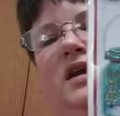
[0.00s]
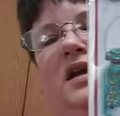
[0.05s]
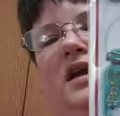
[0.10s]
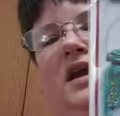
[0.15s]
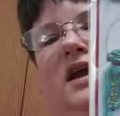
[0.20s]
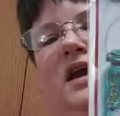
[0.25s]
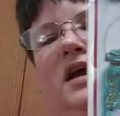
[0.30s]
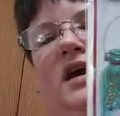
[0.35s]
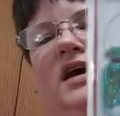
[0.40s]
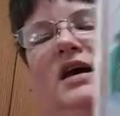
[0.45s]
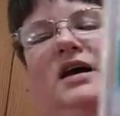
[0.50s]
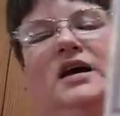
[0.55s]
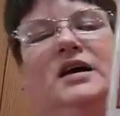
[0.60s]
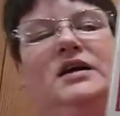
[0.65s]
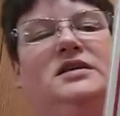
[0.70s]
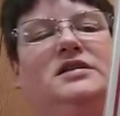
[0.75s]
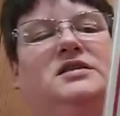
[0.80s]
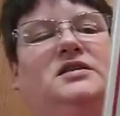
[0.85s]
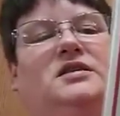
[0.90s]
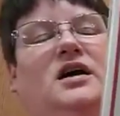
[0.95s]

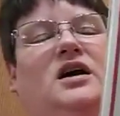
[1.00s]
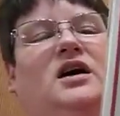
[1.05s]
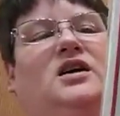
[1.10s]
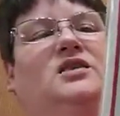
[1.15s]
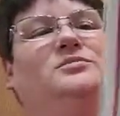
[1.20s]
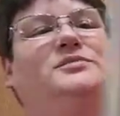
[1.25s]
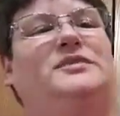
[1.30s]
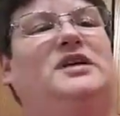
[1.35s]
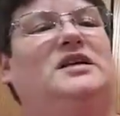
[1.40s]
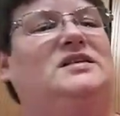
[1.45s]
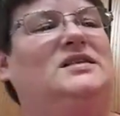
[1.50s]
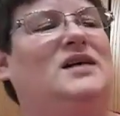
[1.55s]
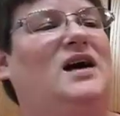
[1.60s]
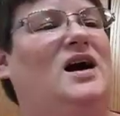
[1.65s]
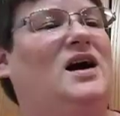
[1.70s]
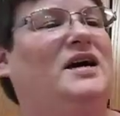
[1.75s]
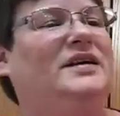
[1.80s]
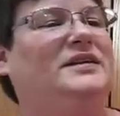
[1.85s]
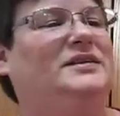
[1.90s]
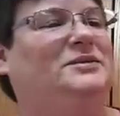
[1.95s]
And um, it's
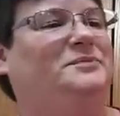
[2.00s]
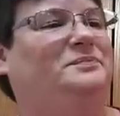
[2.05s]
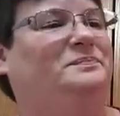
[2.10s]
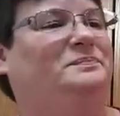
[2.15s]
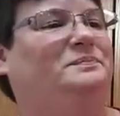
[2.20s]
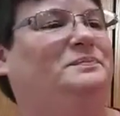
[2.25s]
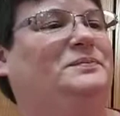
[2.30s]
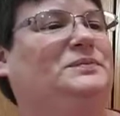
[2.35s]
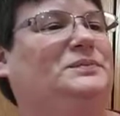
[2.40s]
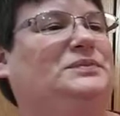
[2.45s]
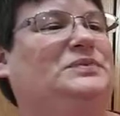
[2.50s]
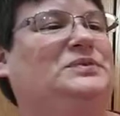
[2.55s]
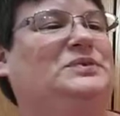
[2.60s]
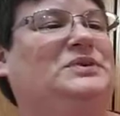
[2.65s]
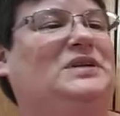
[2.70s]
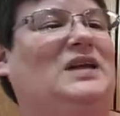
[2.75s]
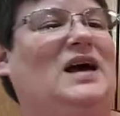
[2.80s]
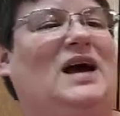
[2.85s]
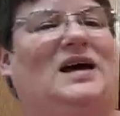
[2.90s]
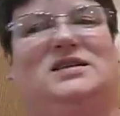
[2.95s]
on
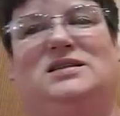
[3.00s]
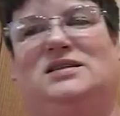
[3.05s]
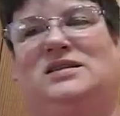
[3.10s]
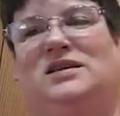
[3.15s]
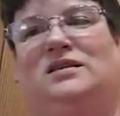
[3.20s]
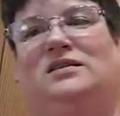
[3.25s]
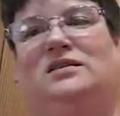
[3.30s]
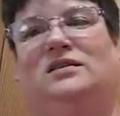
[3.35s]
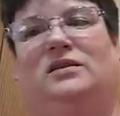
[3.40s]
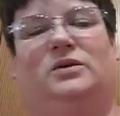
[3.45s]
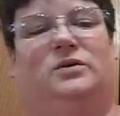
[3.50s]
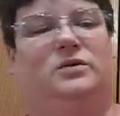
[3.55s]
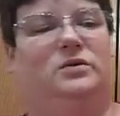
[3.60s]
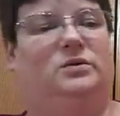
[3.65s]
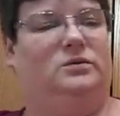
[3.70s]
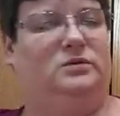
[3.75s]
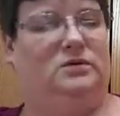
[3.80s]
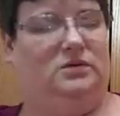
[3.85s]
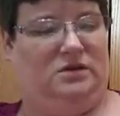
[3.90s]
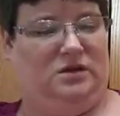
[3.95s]
plastic though.
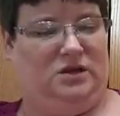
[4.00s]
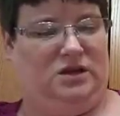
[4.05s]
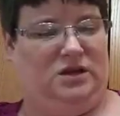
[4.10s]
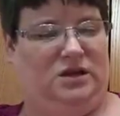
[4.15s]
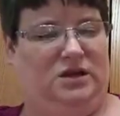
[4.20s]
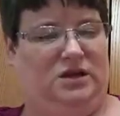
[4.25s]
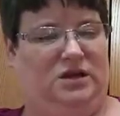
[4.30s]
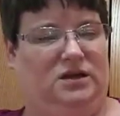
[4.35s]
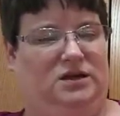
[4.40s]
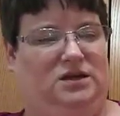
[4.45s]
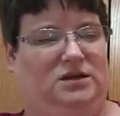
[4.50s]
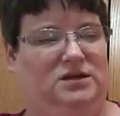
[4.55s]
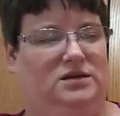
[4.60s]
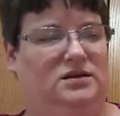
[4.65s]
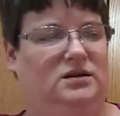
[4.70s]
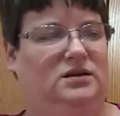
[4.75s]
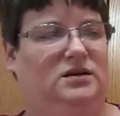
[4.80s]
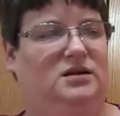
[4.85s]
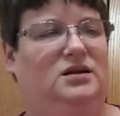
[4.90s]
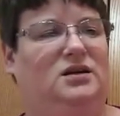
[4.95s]

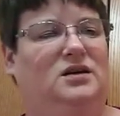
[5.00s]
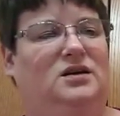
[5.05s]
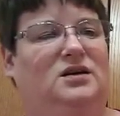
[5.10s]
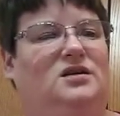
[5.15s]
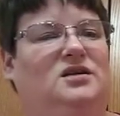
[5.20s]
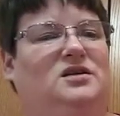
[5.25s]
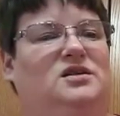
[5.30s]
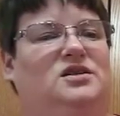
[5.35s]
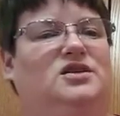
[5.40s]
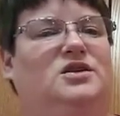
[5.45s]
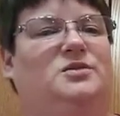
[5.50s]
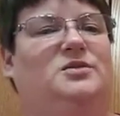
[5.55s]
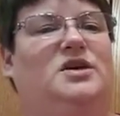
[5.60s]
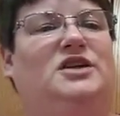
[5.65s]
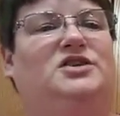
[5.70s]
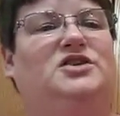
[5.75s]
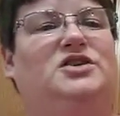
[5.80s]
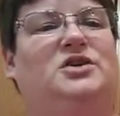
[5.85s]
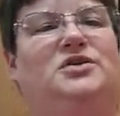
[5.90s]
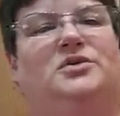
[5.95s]
And so I'm
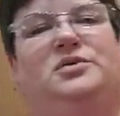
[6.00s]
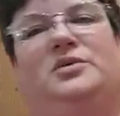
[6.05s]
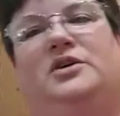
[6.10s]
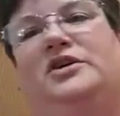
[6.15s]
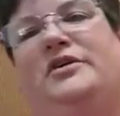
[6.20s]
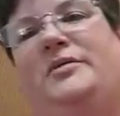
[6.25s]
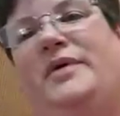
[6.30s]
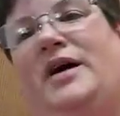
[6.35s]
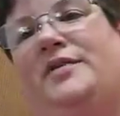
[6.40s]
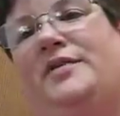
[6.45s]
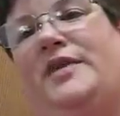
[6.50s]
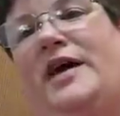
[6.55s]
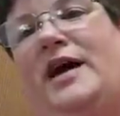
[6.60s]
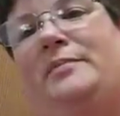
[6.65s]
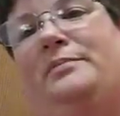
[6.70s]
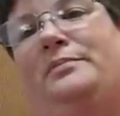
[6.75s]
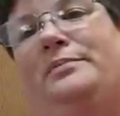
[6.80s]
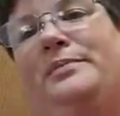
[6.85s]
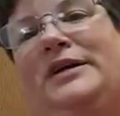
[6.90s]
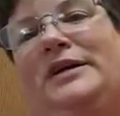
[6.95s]
not too thrilled about
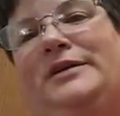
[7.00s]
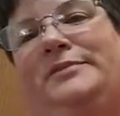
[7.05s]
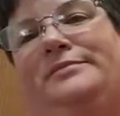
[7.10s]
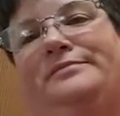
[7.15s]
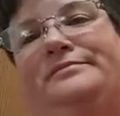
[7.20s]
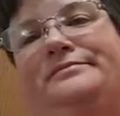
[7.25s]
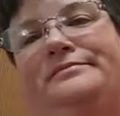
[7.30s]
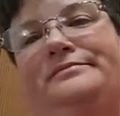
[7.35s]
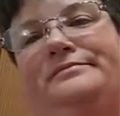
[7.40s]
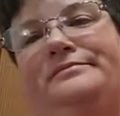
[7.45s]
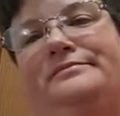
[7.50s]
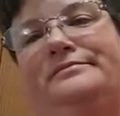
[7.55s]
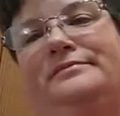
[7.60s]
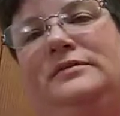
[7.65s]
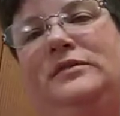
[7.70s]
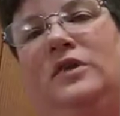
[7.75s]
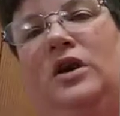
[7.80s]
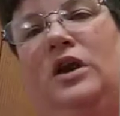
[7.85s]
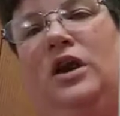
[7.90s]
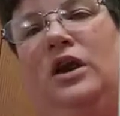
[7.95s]
that, but
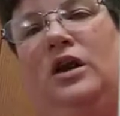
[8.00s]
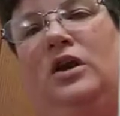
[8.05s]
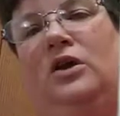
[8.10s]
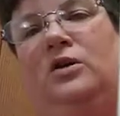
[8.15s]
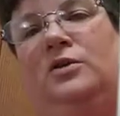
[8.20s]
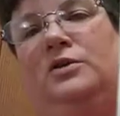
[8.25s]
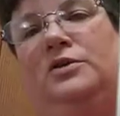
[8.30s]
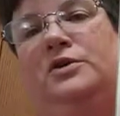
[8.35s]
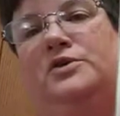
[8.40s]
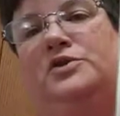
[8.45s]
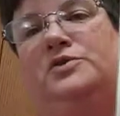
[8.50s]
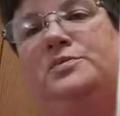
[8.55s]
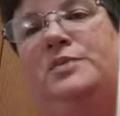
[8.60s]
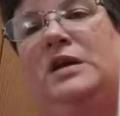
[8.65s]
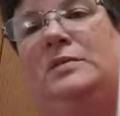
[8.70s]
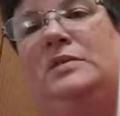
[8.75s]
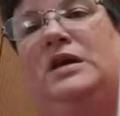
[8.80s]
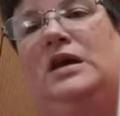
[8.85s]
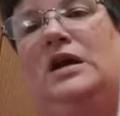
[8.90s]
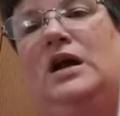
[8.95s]
who knows?
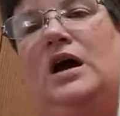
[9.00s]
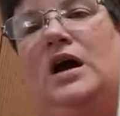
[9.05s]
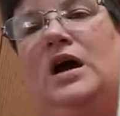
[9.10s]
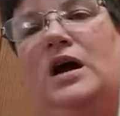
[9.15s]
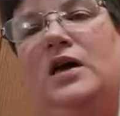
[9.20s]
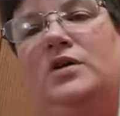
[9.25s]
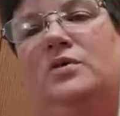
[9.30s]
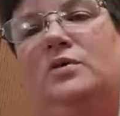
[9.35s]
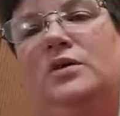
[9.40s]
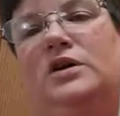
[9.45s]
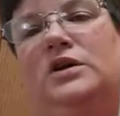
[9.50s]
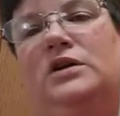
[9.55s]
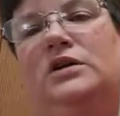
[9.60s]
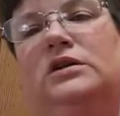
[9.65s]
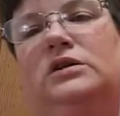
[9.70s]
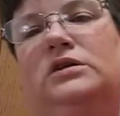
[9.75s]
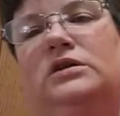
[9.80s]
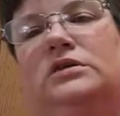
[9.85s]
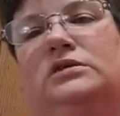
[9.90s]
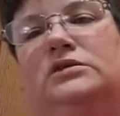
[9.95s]
Maybe I
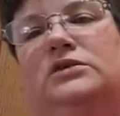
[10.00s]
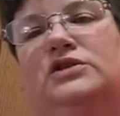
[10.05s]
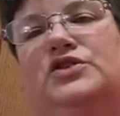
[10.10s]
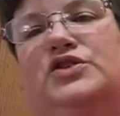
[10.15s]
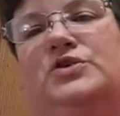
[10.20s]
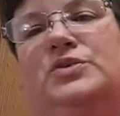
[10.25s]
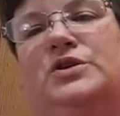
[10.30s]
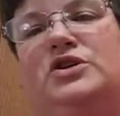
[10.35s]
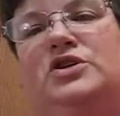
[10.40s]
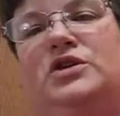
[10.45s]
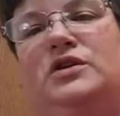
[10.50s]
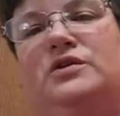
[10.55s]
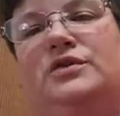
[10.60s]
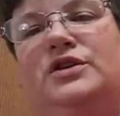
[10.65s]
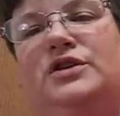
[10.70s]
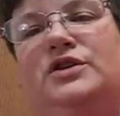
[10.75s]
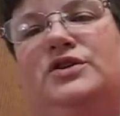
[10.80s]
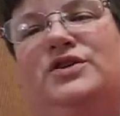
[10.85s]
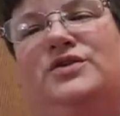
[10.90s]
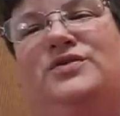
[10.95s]
will switch it
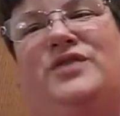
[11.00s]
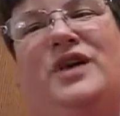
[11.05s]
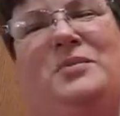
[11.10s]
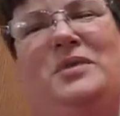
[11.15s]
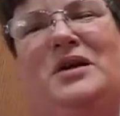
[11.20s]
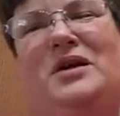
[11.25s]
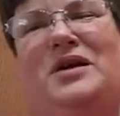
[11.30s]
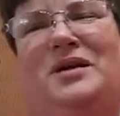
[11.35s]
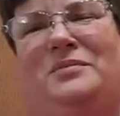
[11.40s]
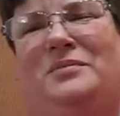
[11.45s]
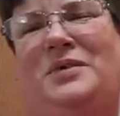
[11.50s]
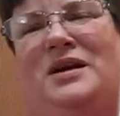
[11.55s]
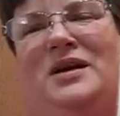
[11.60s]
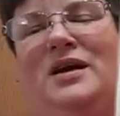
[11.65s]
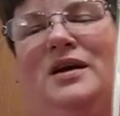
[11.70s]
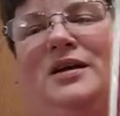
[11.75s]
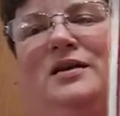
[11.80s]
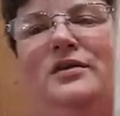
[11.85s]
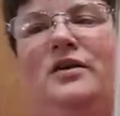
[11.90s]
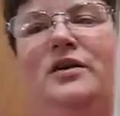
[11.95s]
over to fabric, but
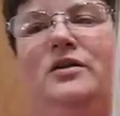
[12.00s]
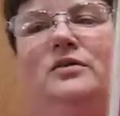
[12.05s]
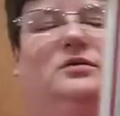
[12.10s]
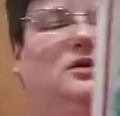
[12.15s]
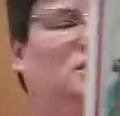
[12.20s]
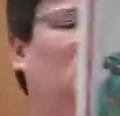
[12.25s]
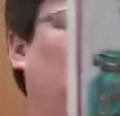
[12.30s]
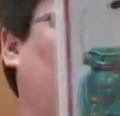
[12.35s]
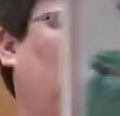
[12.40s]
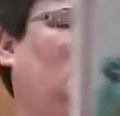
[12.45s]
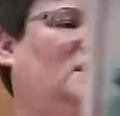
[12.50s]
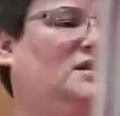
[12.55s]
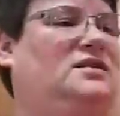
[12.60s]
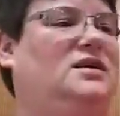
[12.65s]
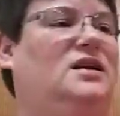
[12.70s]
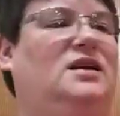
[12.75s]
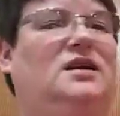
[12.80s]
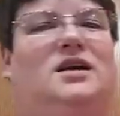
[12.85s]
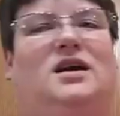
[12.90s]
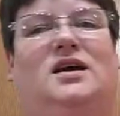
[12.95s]
I don't know. It's
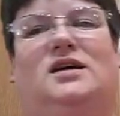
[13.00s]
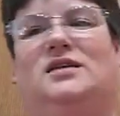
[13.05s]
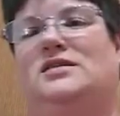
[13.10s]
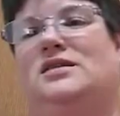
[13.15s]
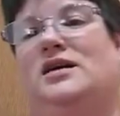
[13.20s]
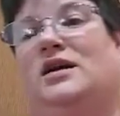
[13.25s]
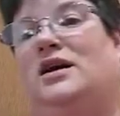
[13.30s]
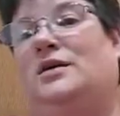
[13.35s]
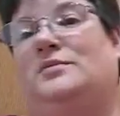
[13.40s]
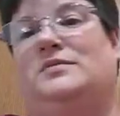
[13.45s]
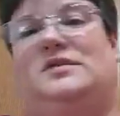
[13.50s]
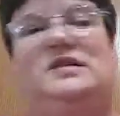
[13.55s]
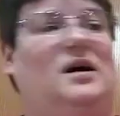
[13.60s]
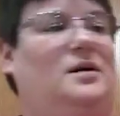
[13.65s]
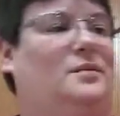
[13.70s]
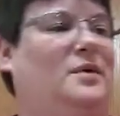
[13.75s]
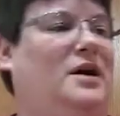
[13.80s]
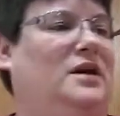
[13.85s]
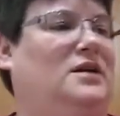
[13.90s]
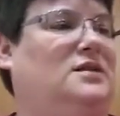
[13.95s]
in a kit. It comes
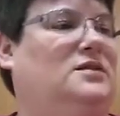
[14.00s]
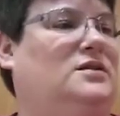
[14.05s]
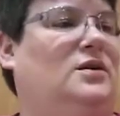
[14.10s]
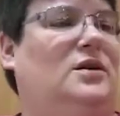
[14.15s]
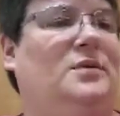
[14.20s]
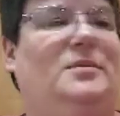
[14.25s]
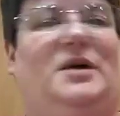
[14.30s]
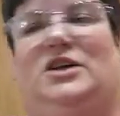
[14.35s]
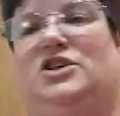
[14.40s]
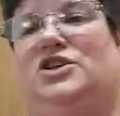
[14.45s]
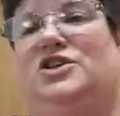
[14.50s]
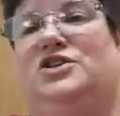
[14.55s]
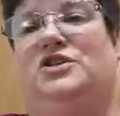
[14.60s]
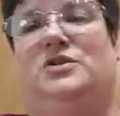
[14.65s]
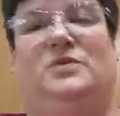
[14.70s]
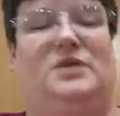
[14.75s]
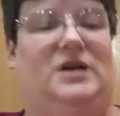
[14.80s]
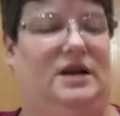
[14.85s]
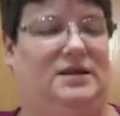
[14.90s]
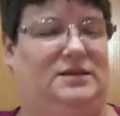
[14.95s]
that way, so I might just
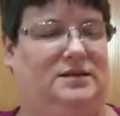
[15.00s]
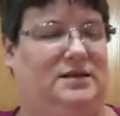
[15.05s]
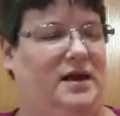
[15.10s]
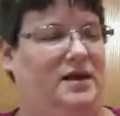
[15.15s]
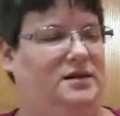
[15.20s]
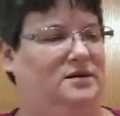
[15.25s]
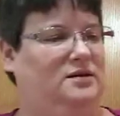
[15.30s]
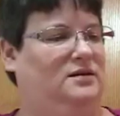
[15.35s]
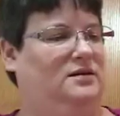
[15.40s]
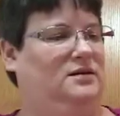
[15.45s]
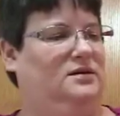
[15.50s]
do it as that.